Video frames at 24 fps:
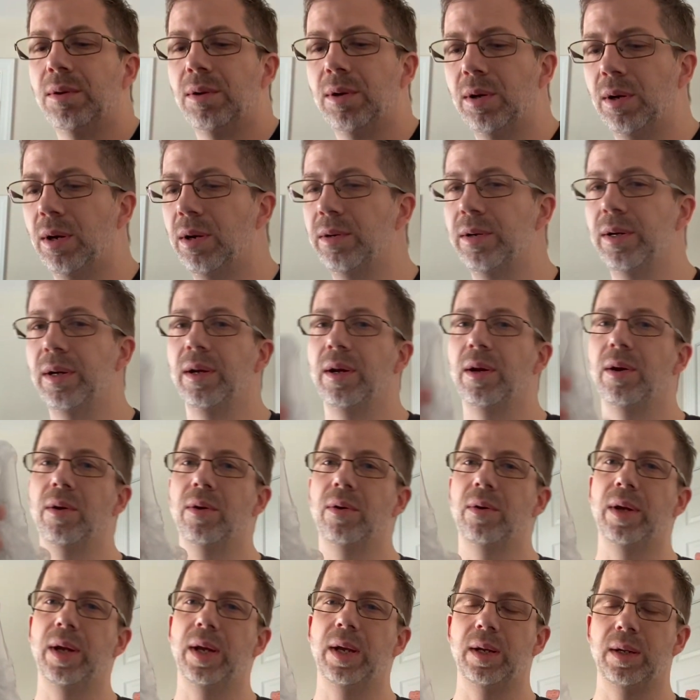are all gonna
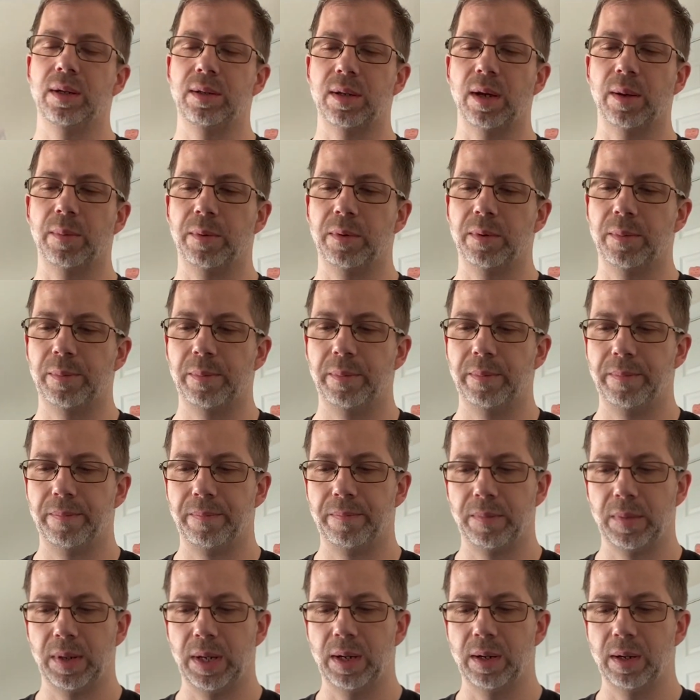go in a bubble
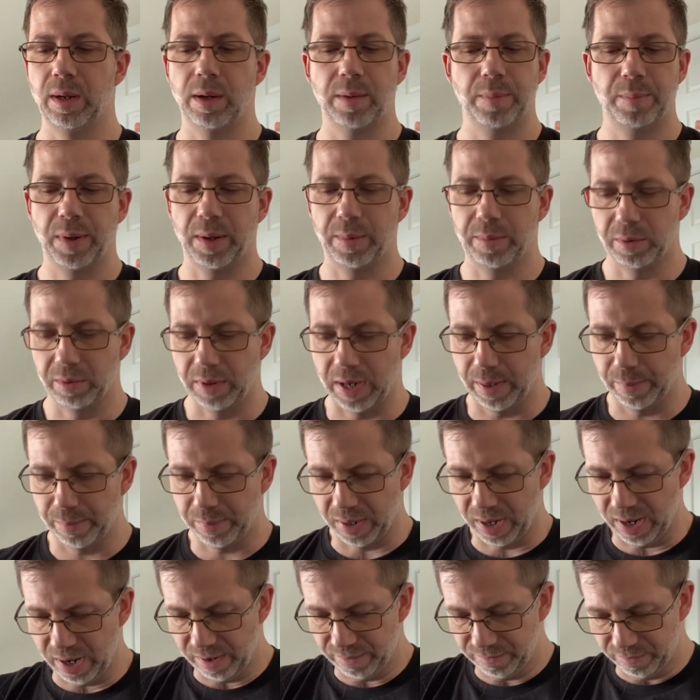wrap
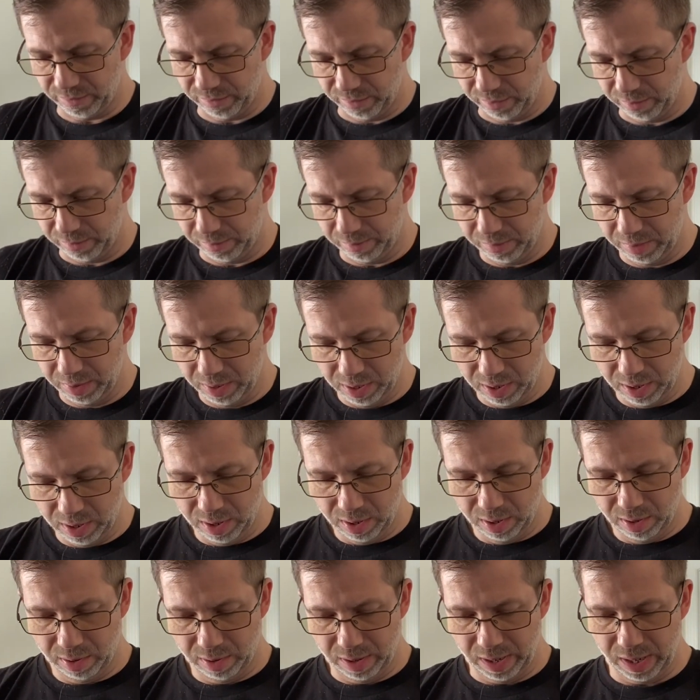envelope.
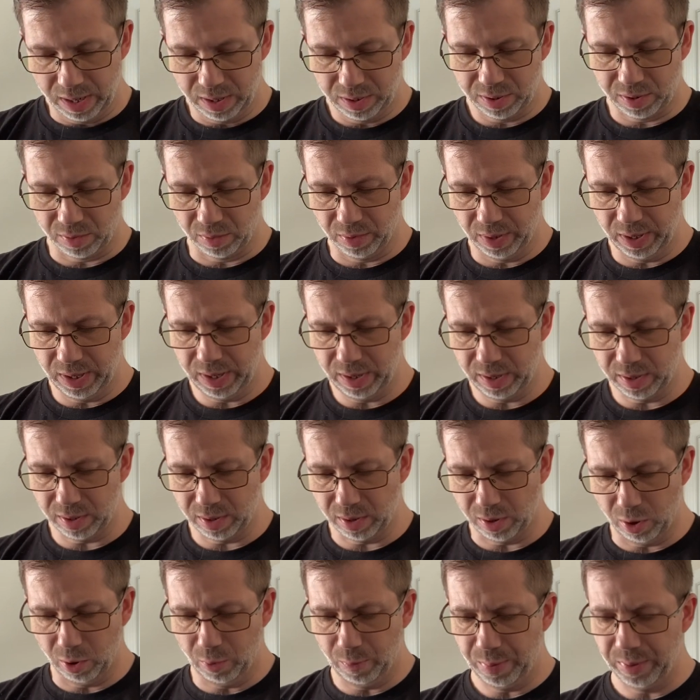Right, so when they
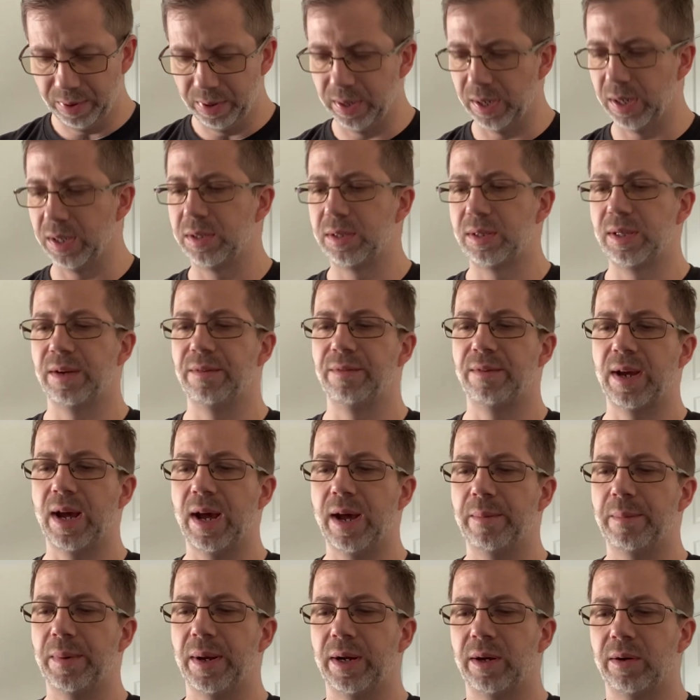open this, they've got
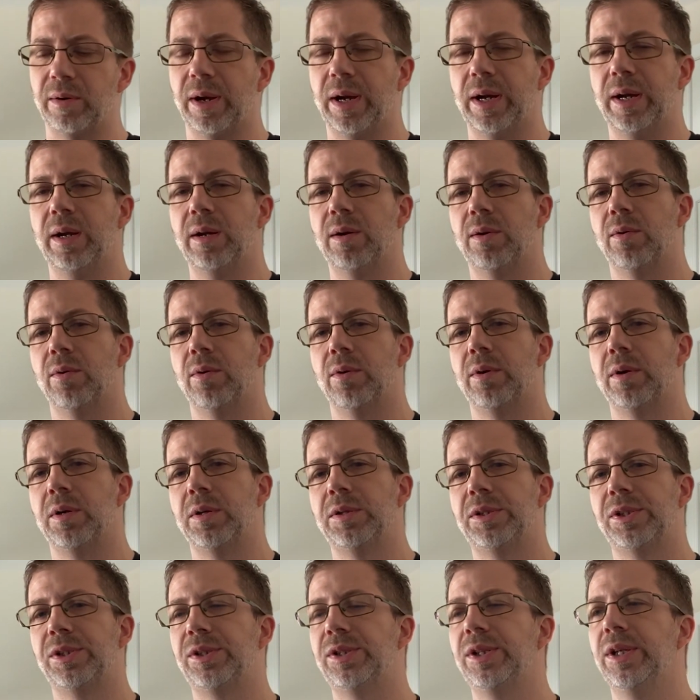my grading order
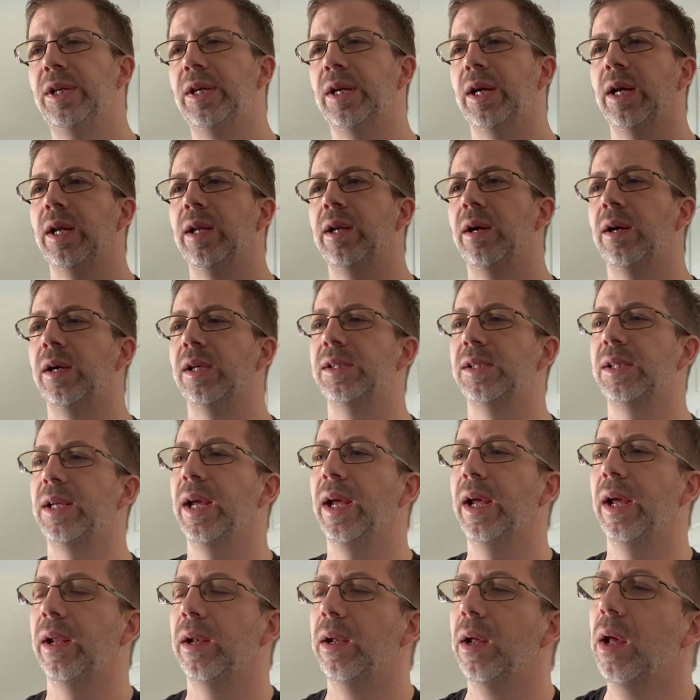sheet in there to
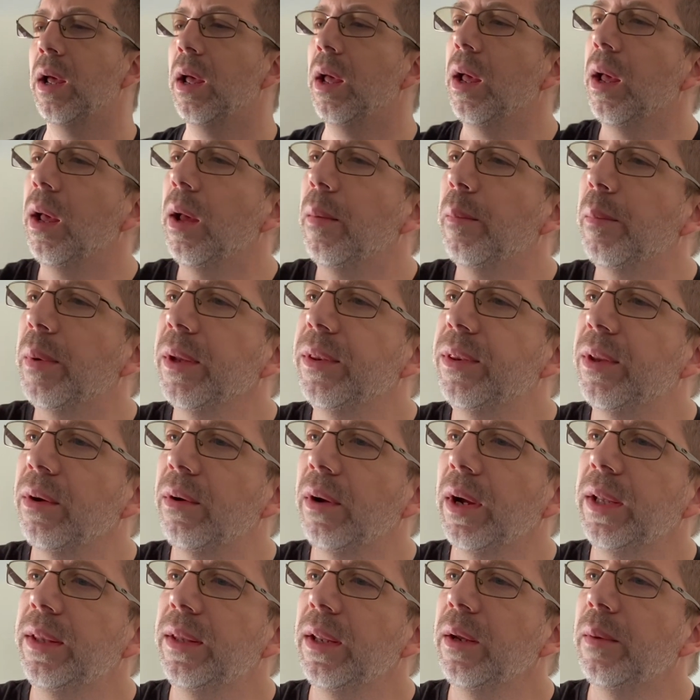scan. But the
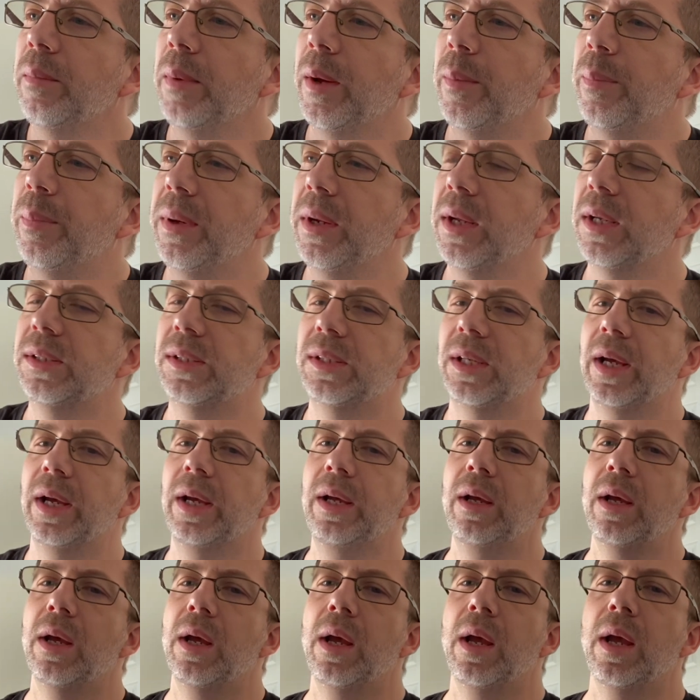great thing about PSA
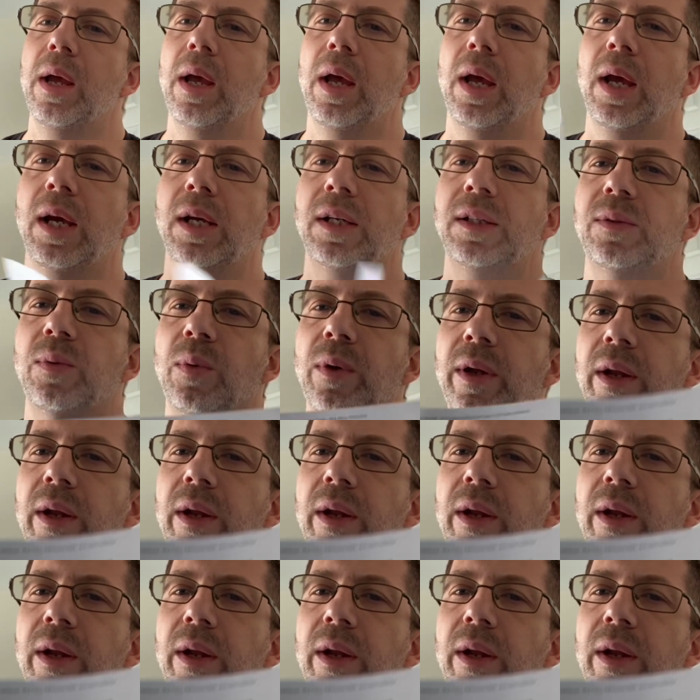is